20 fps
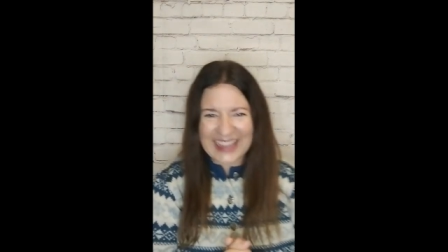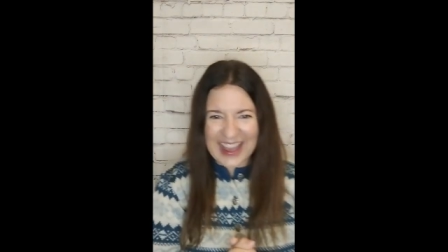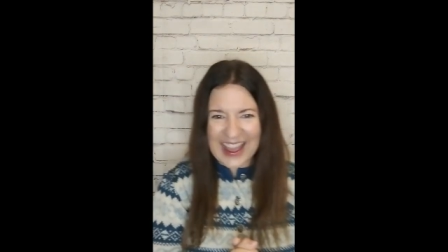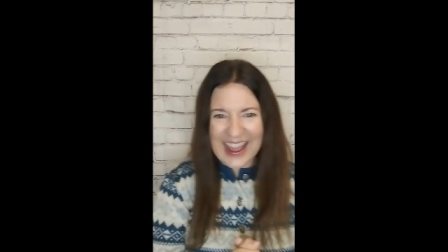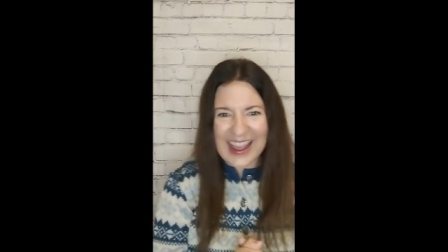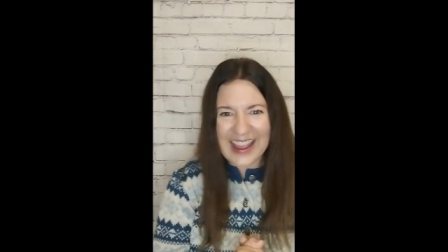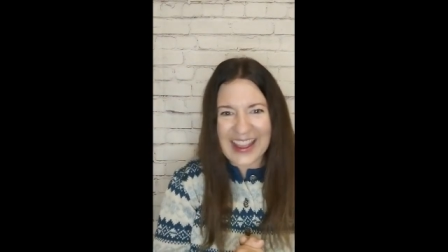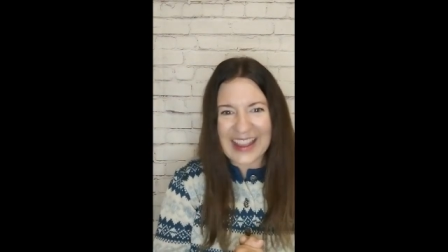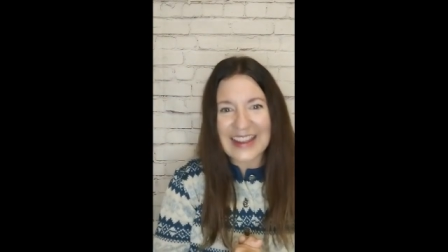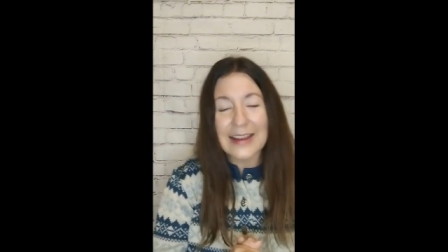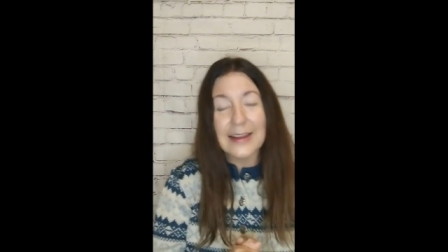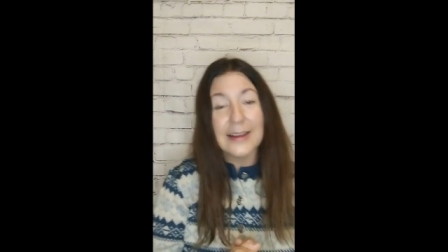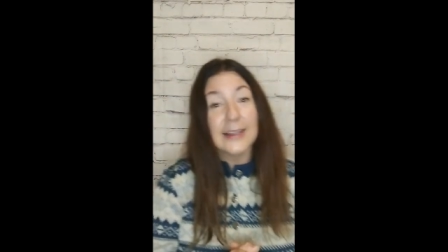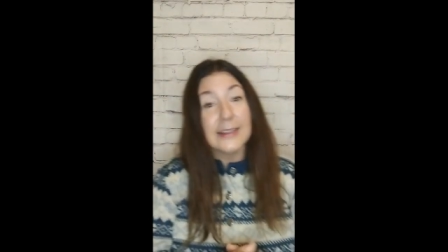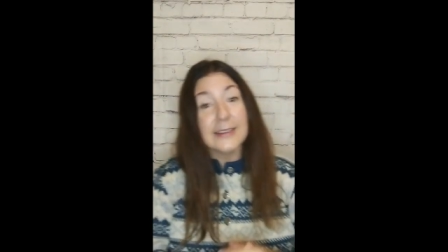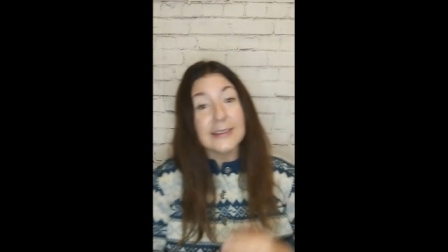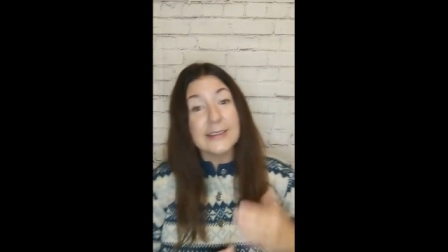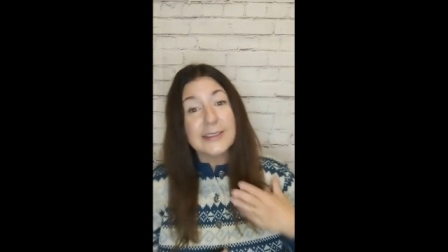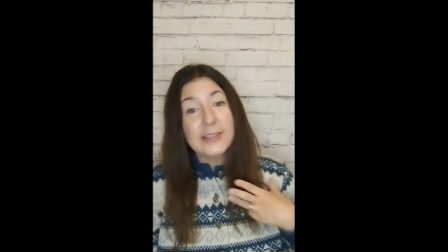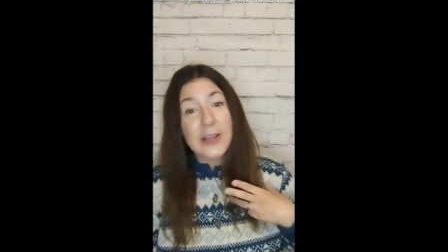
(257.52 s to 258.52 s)
Okay.
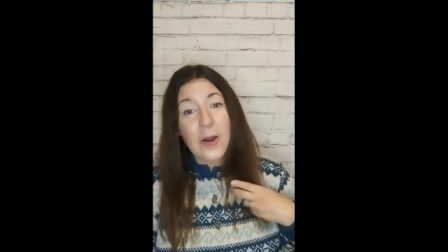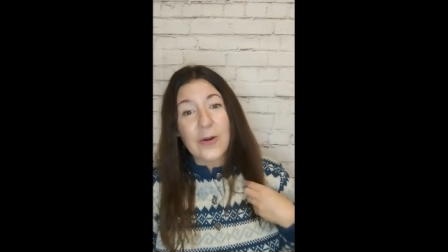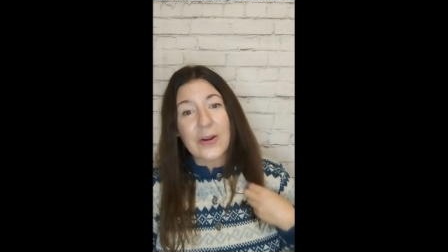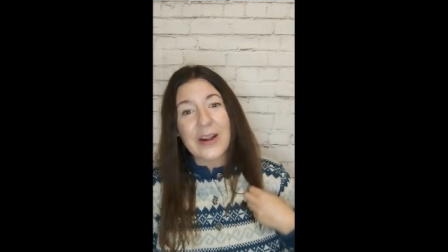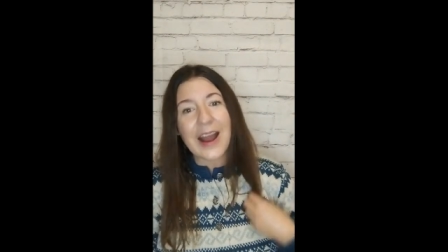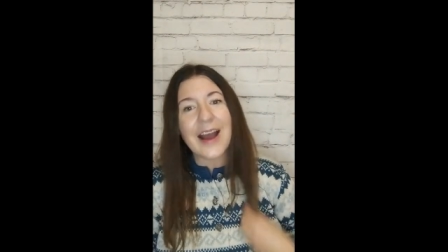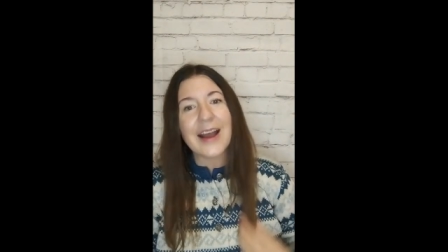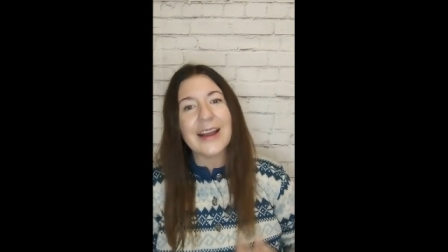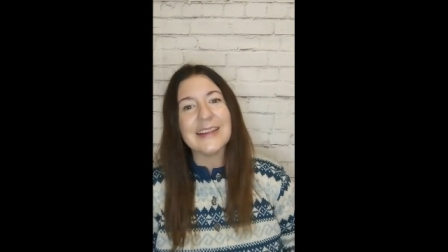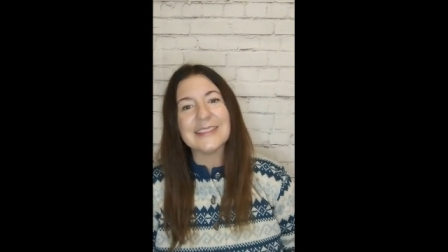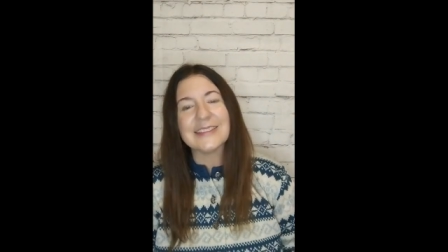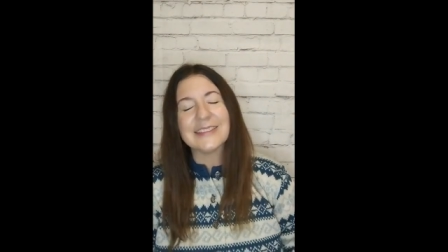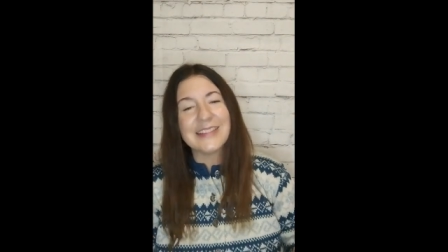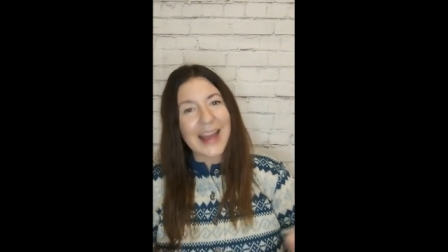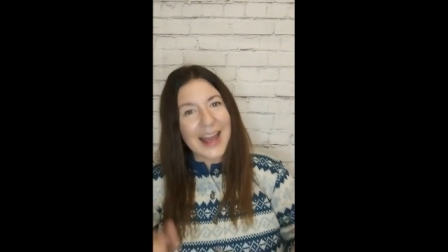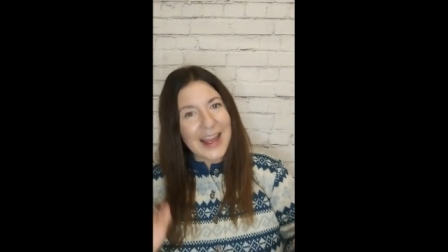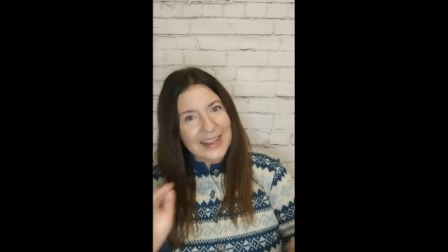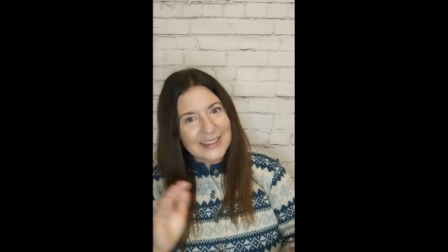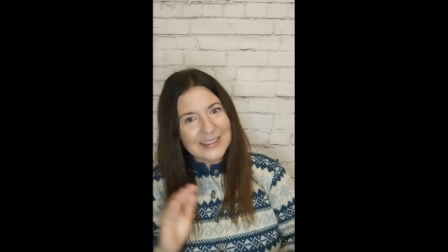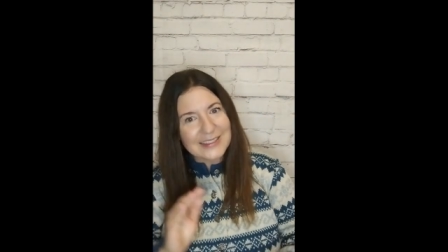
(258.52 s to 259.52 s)
So guys,
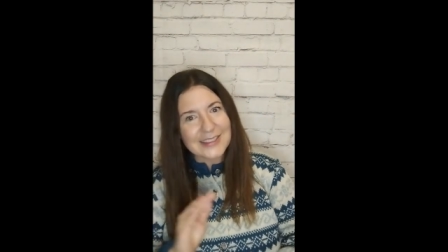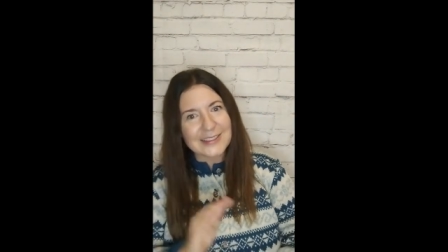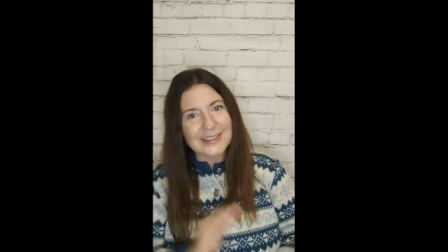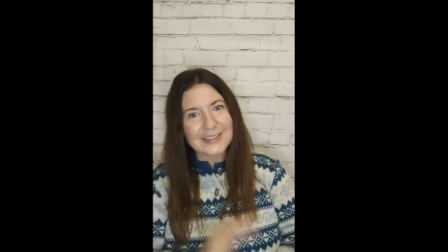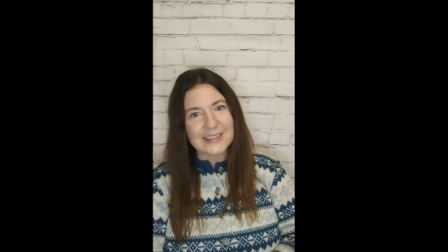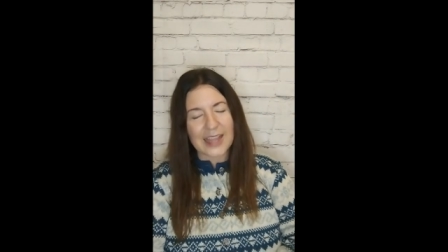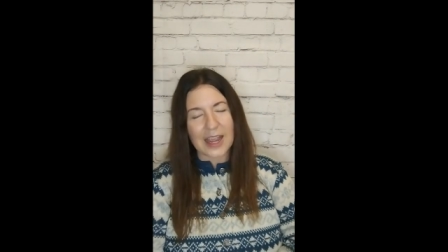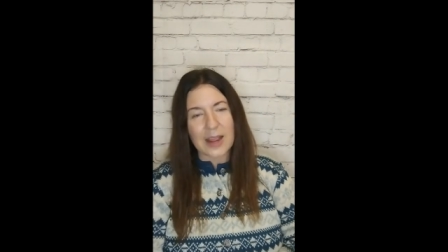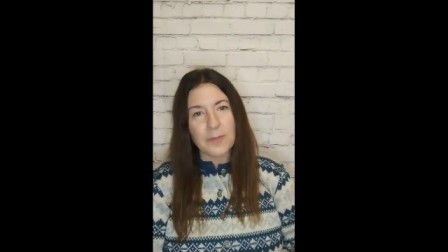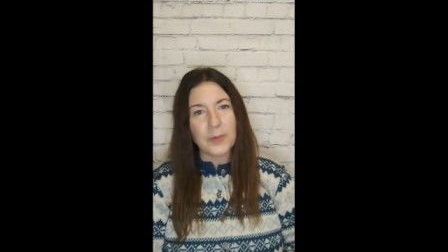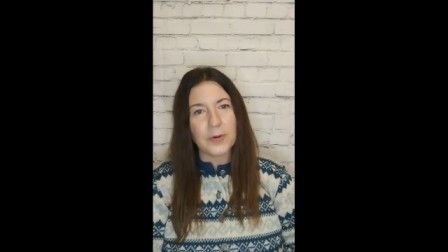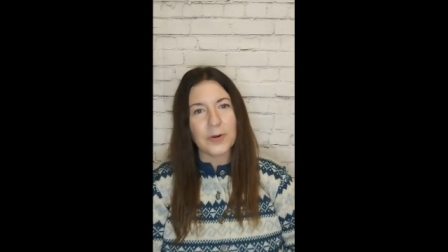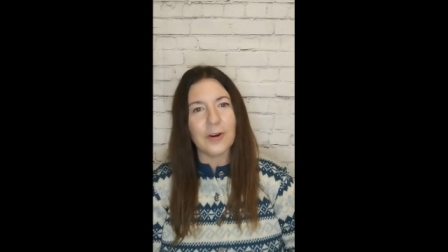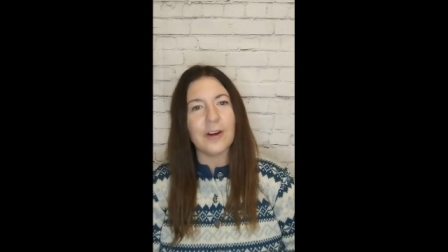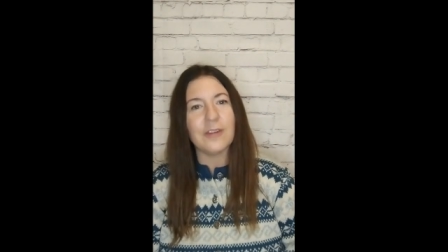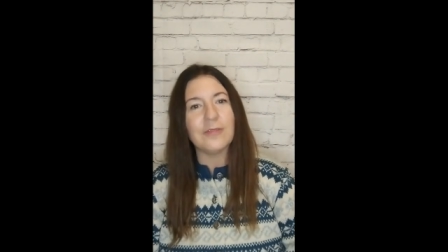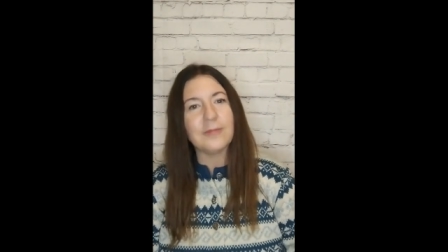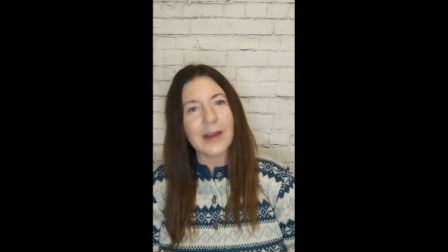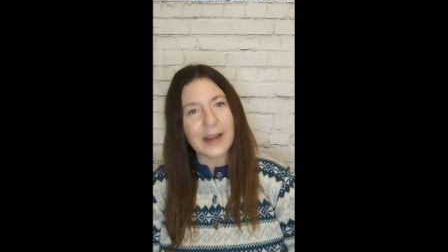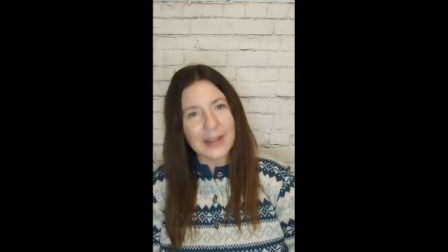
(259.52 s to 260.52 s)
that is a
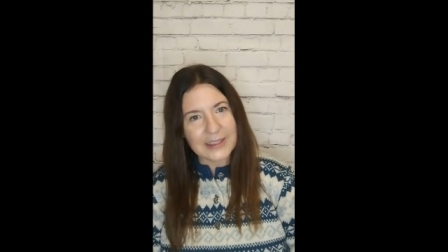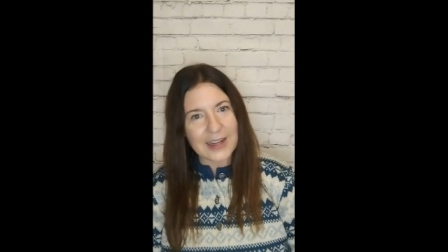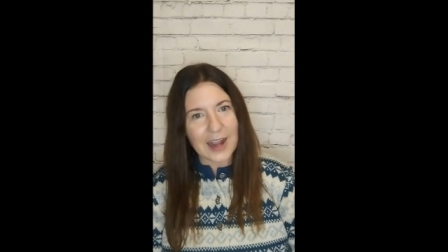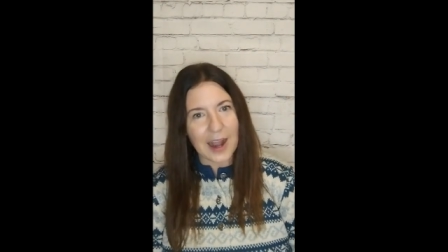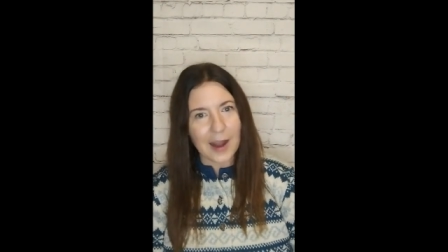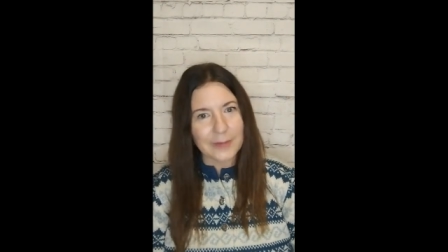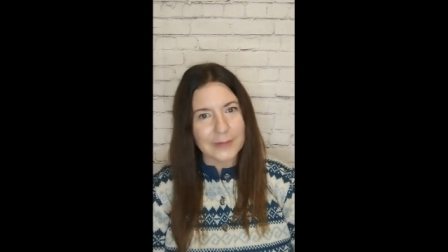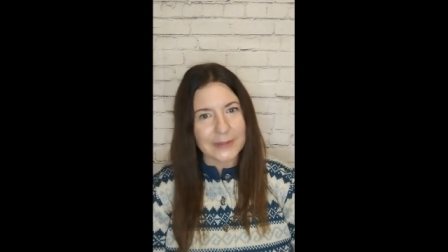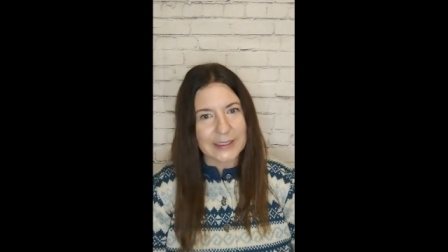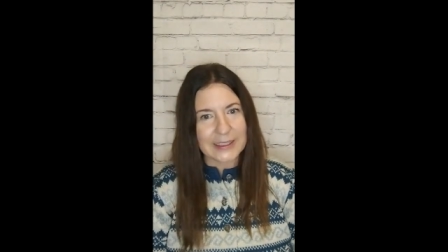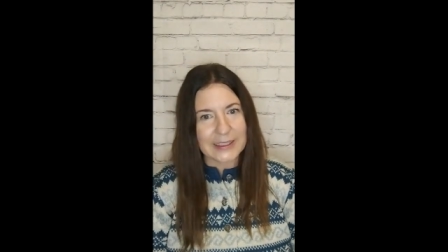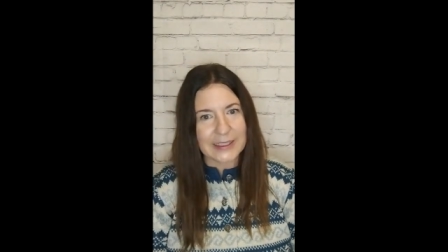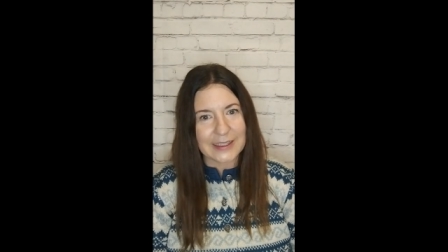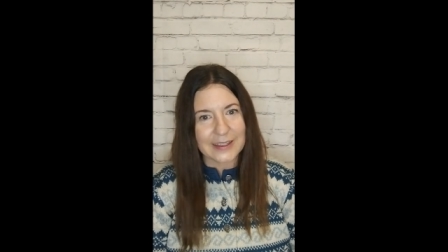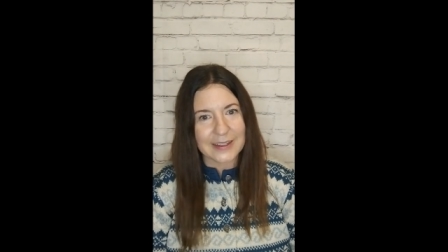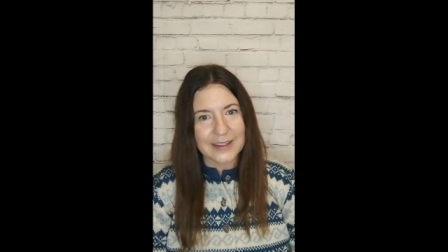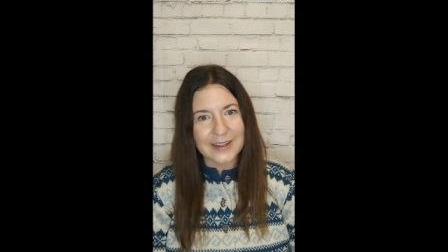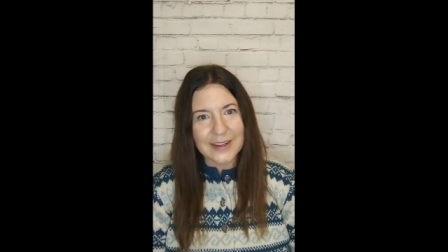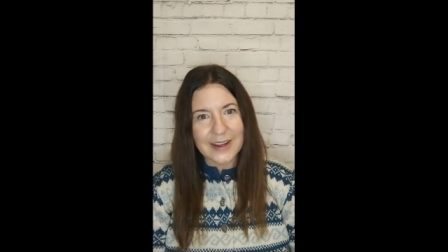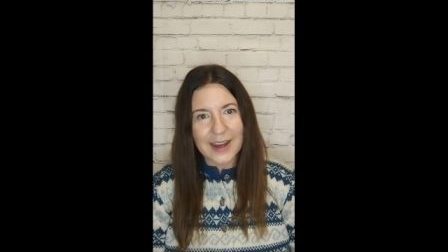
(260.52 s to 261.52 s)
sample of my
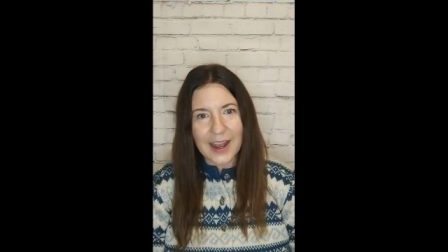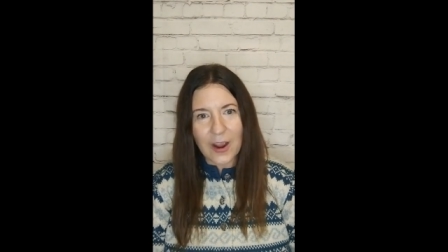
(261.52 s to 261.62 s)
comedy.